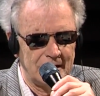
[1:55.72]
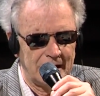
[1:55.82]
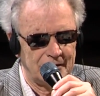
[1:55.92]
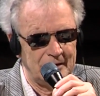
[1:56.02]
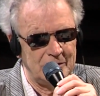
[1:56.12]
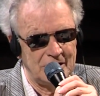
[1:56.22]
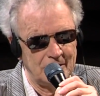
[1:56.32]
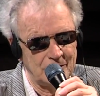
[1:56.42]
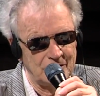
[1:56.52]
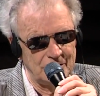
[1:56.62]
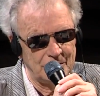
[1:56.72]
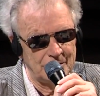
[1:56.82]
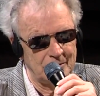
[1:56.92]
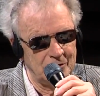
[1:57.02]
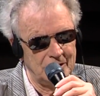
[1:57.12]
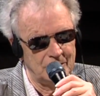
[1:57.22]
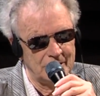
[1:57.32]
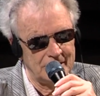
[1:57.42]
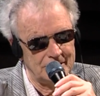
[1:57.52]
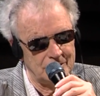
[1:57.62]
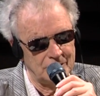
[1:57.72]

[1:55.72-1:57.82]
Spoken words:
actually became clearer to me when I